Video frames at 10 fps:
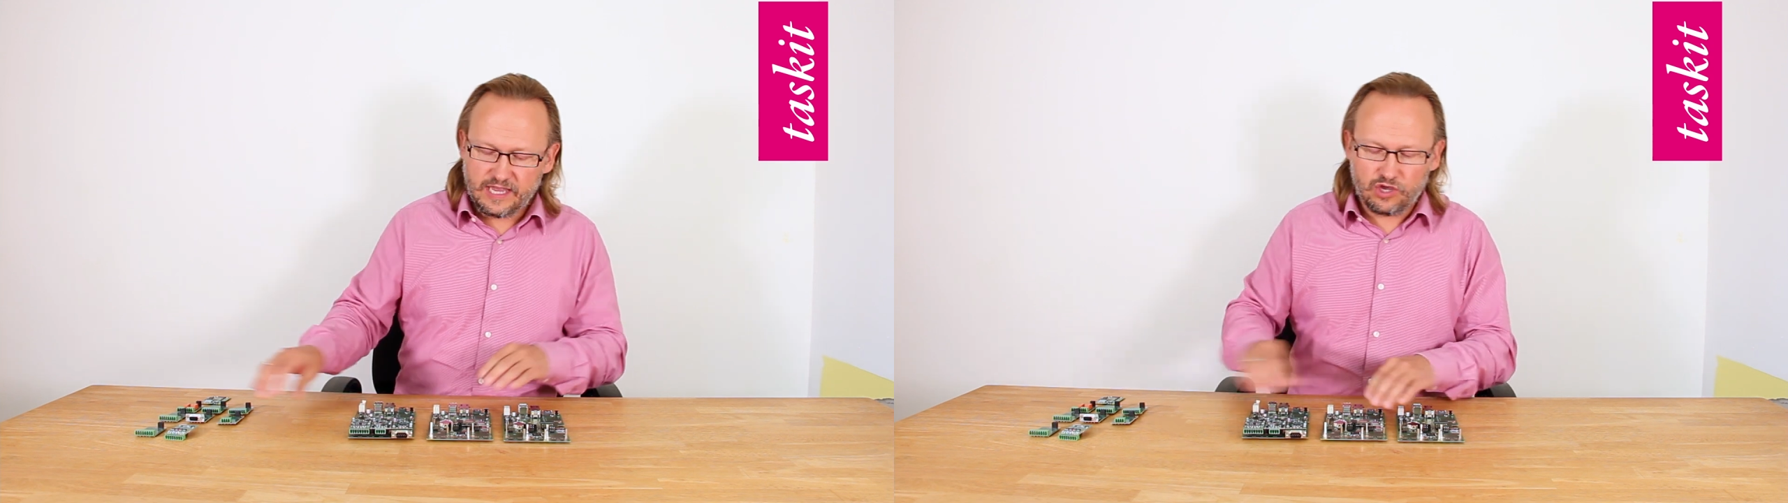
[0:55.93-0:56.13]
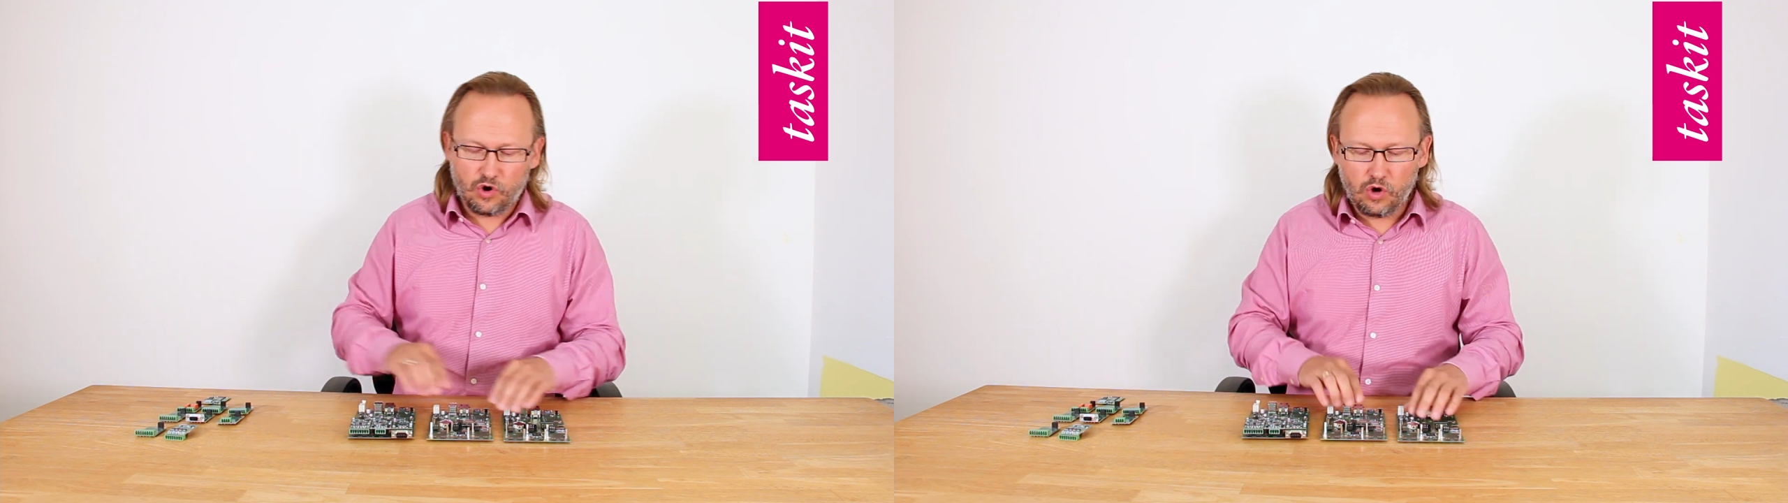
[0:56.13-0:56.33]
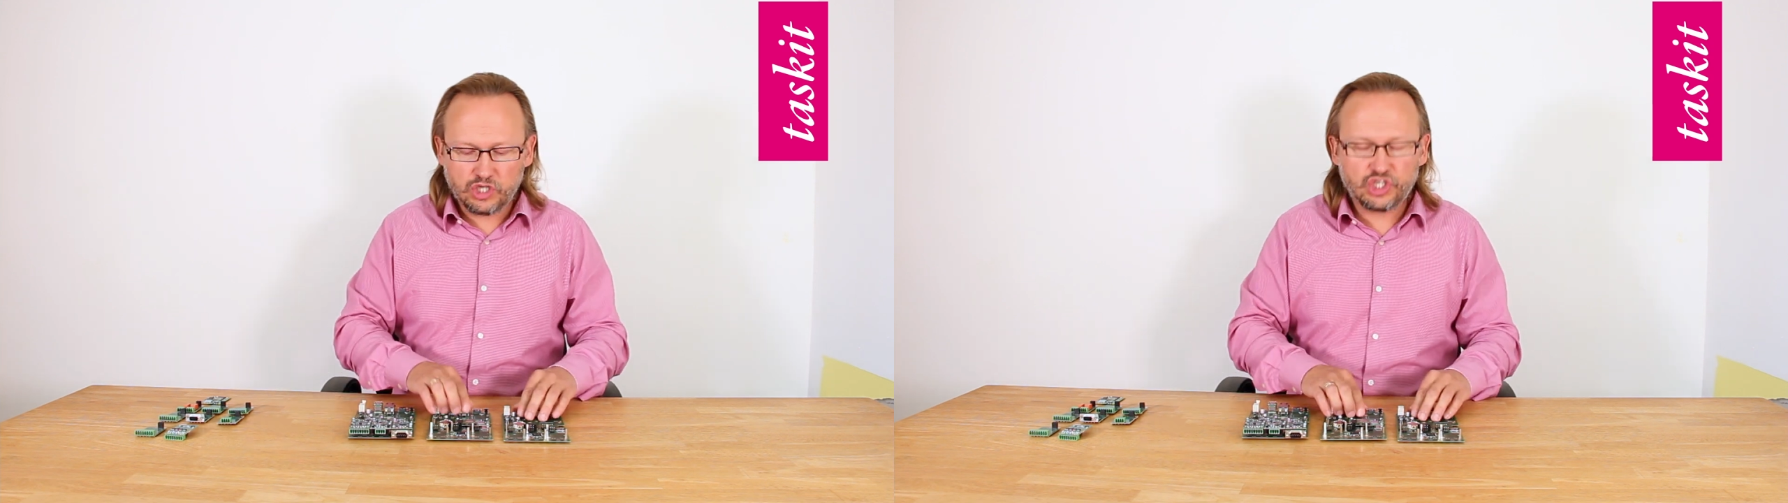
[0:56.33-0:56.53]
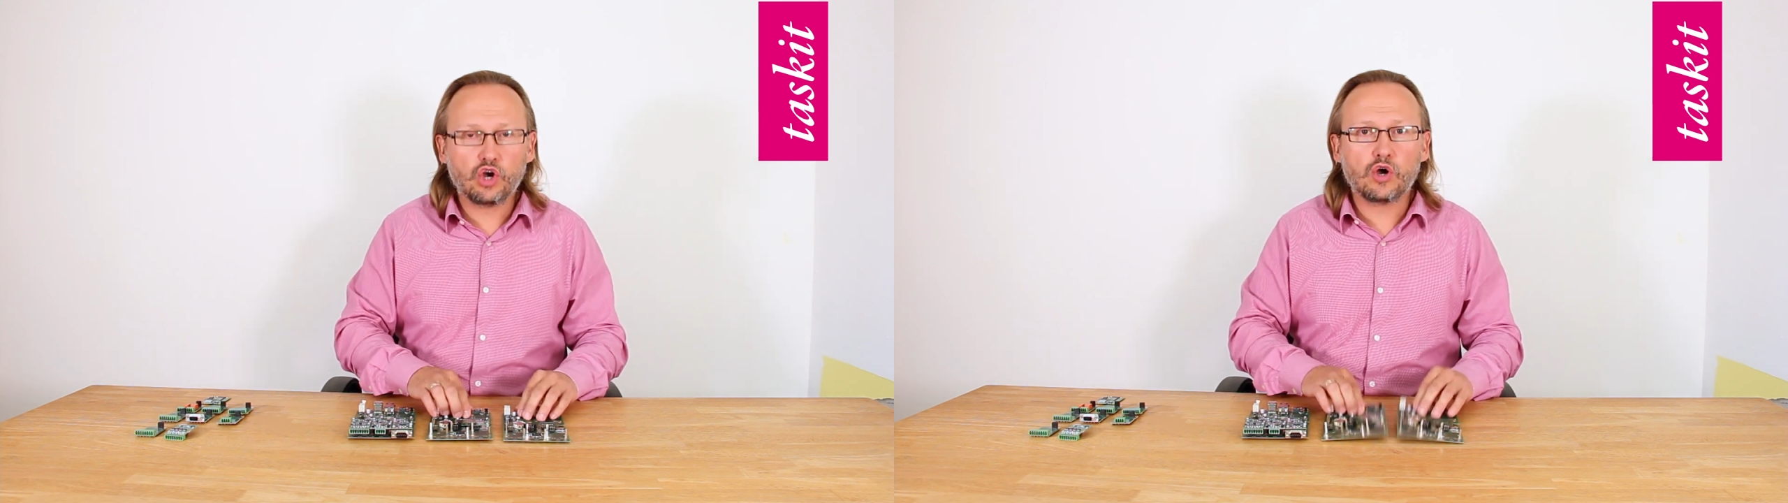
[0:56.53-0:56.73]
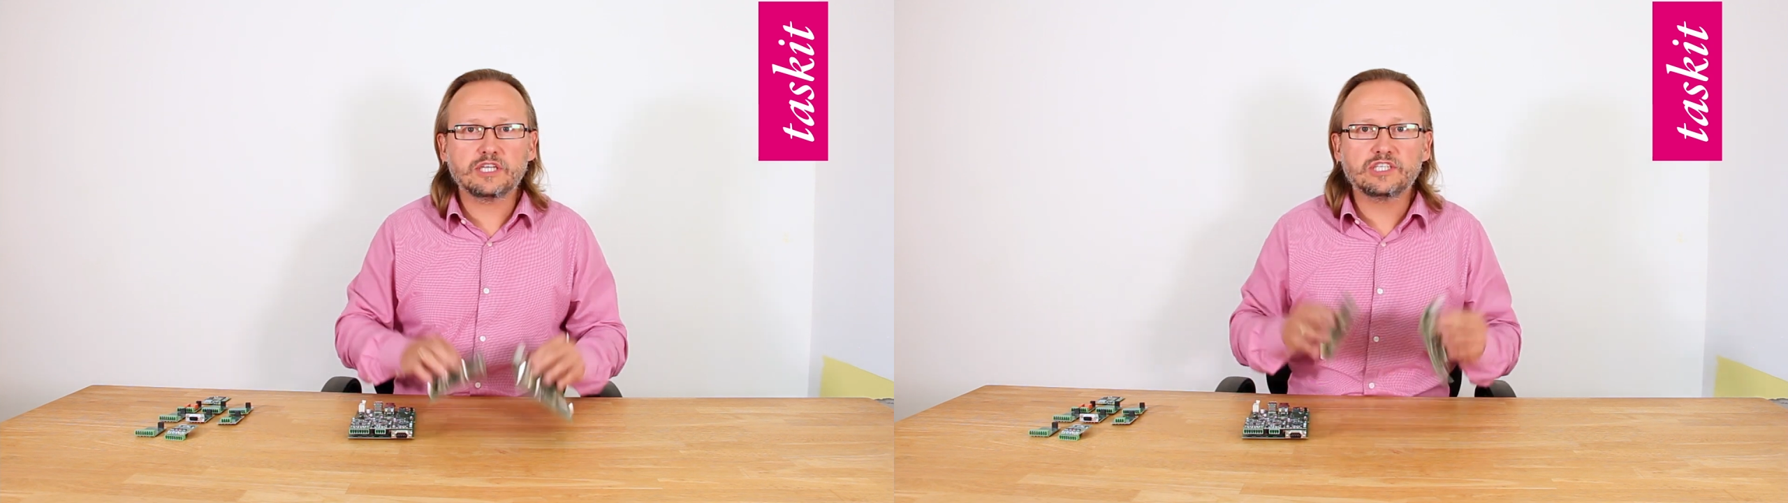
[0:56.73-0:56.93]
your own
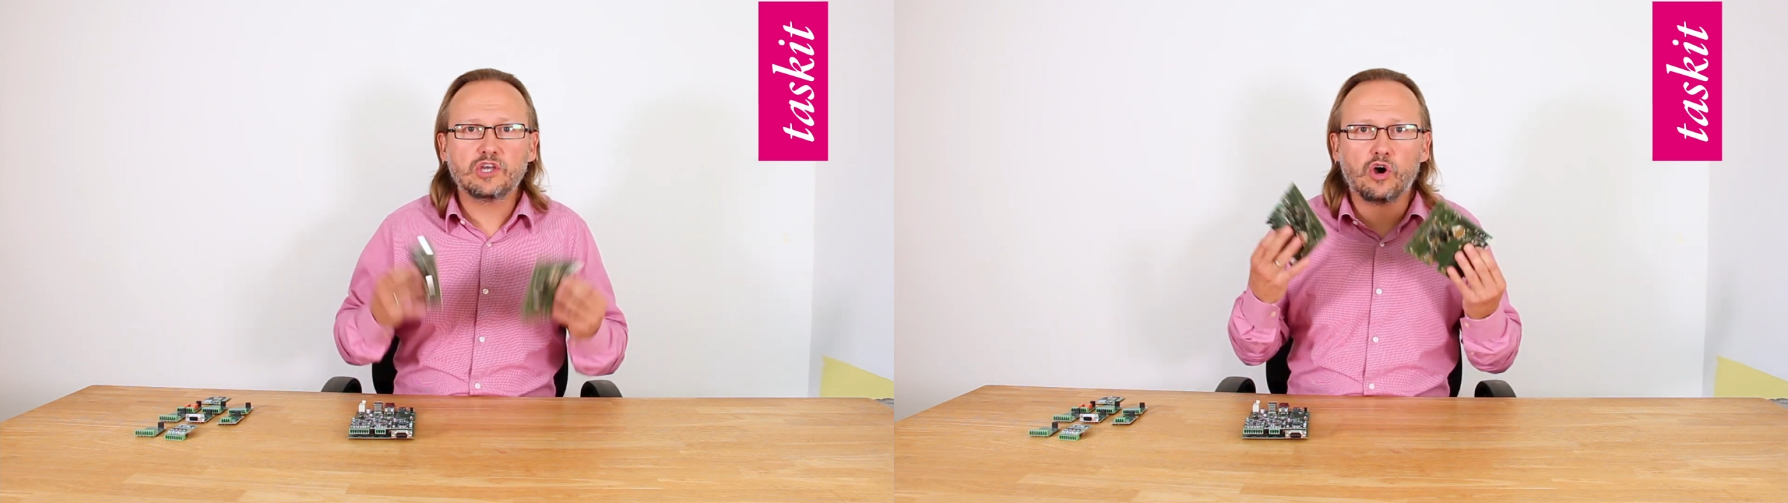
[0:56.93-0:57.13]
choice